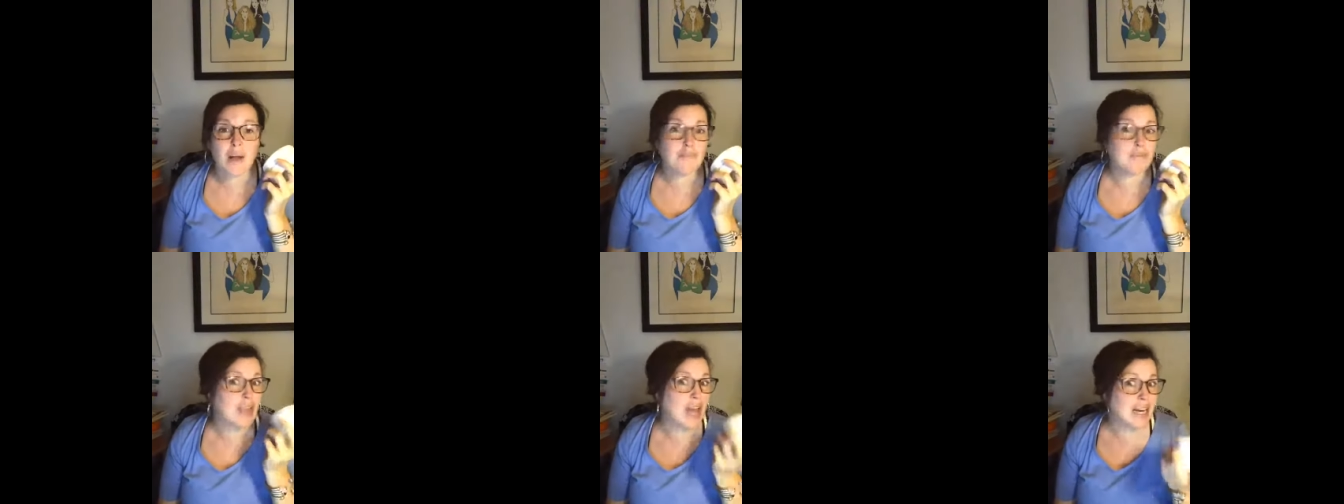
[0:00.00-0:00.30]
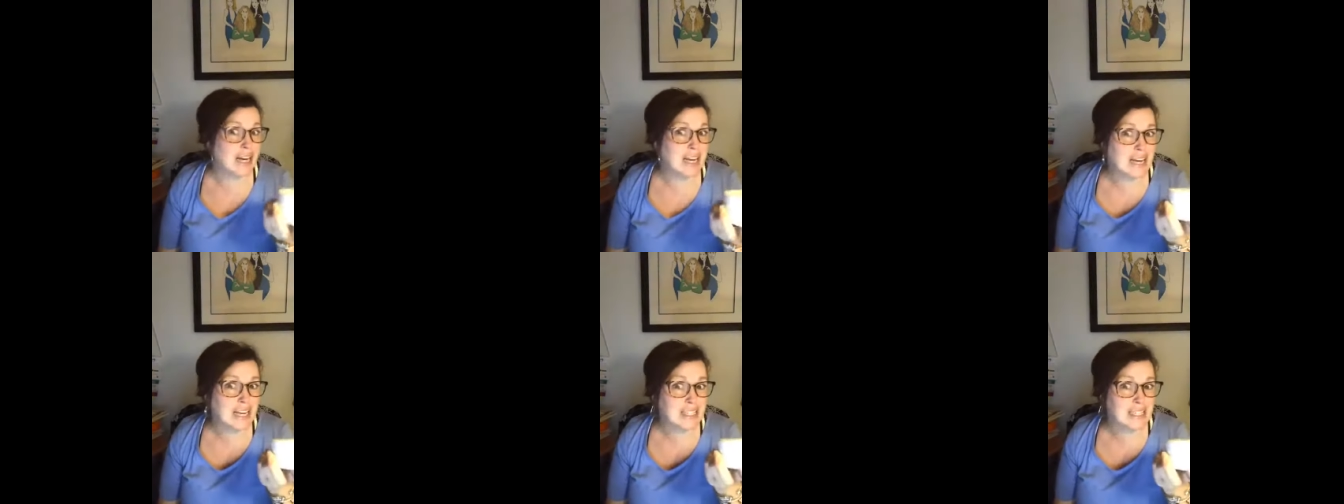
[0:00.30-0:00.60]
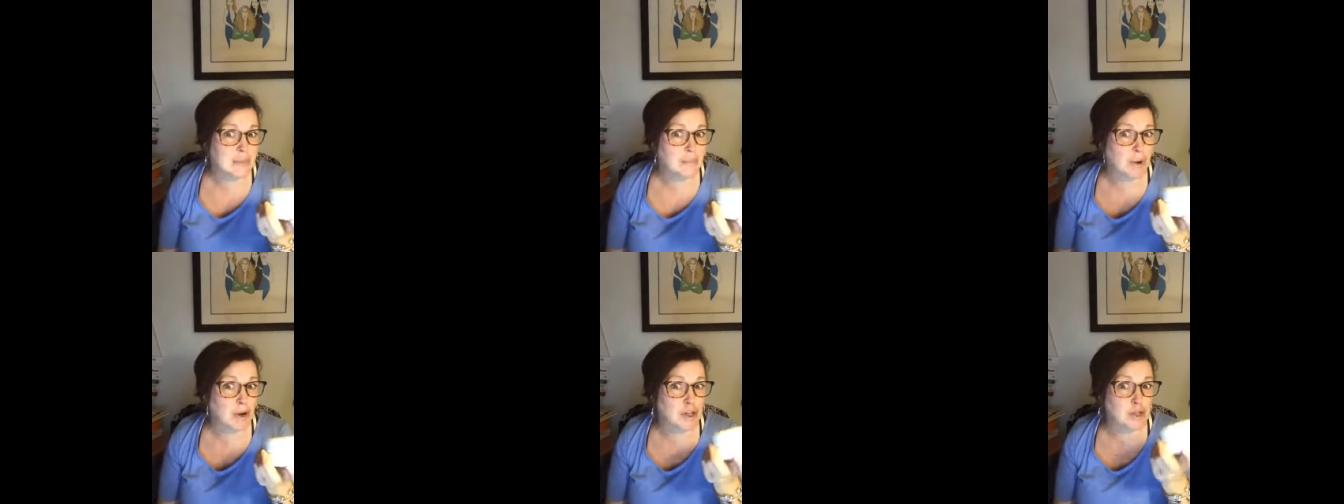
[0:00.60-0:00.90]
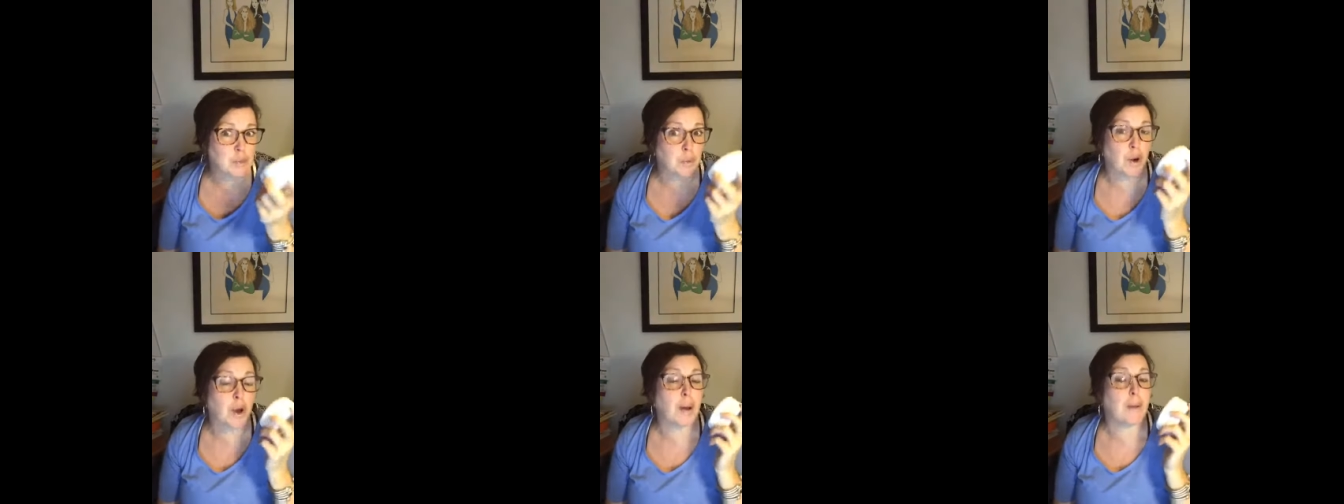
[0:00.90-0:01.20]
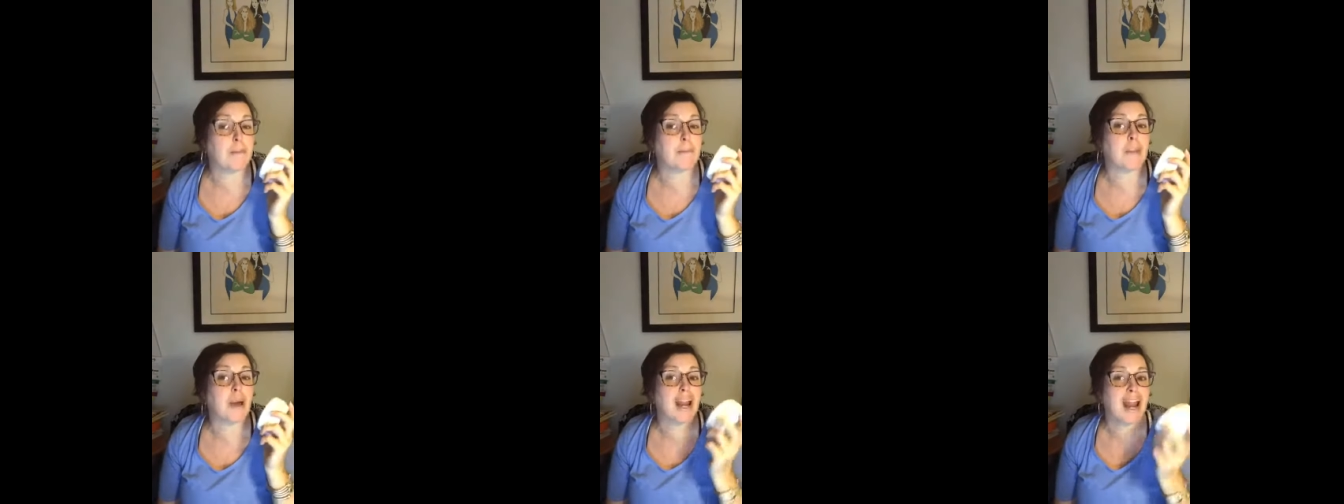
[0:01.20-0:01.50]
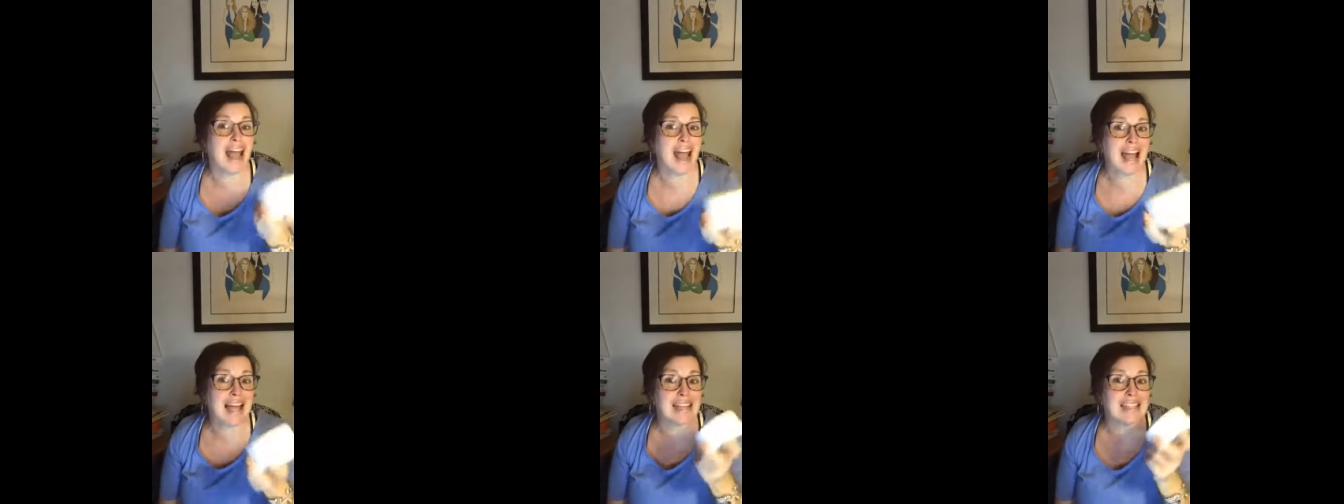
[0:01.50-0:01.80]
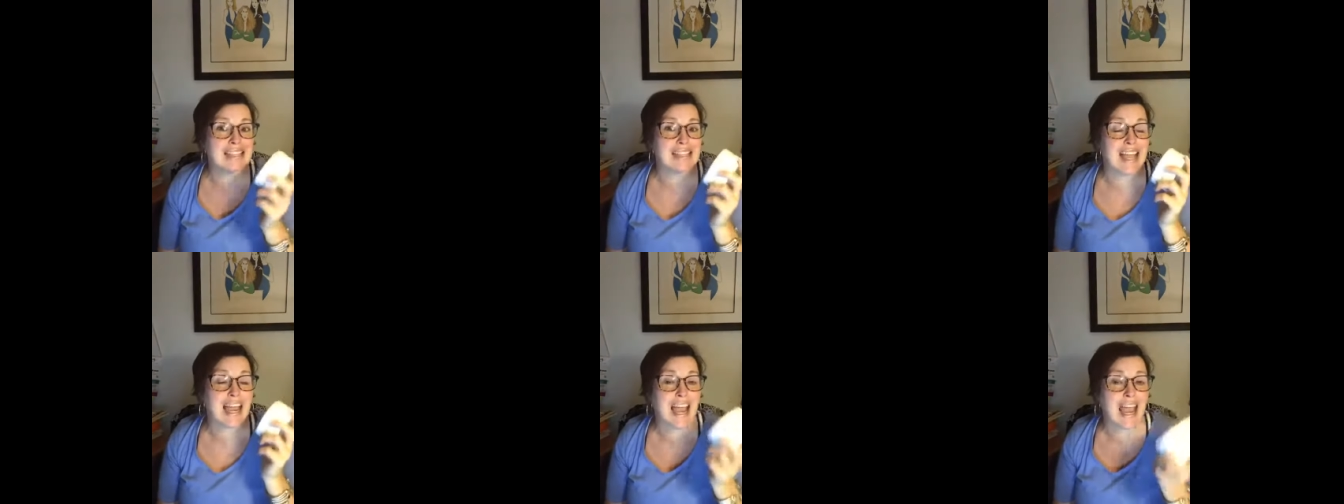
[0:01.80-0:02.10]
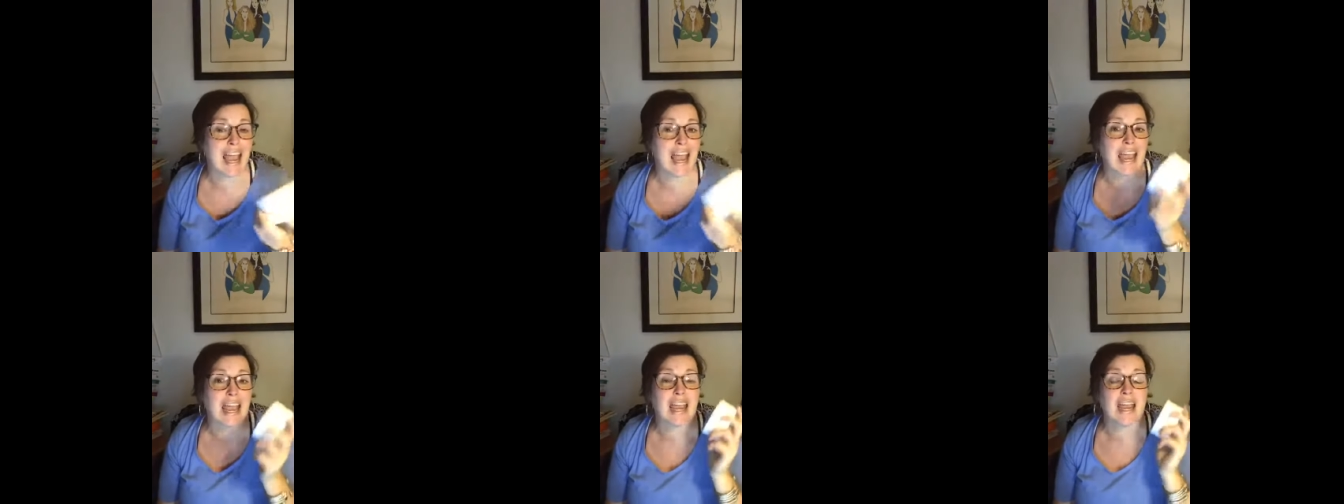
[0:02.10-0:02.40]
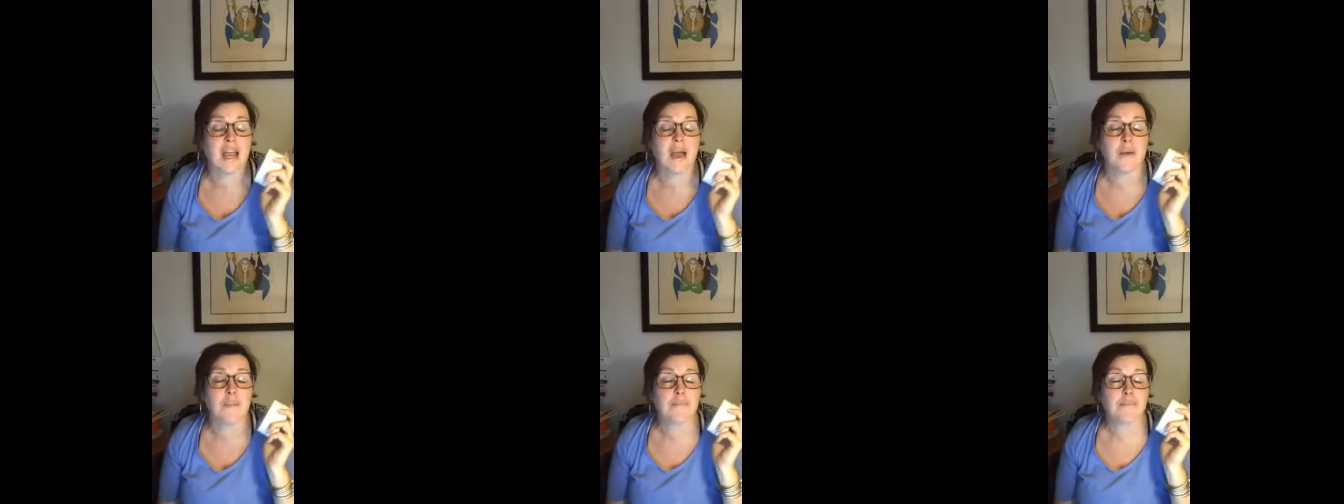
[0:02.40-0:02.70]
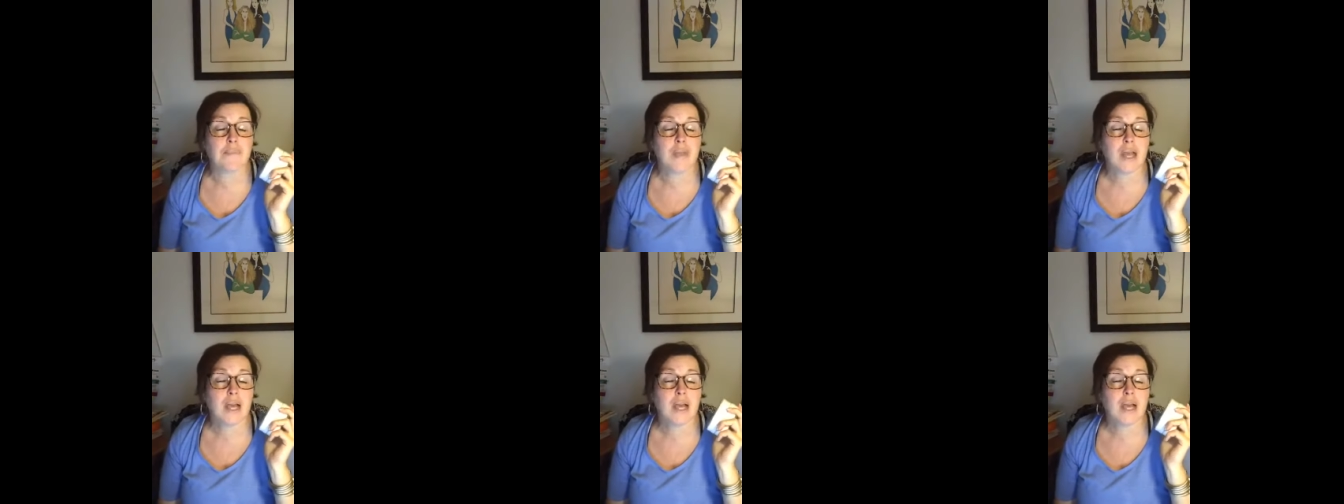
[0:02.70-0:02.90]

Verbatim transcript: um, not an antiperspirant, but as a,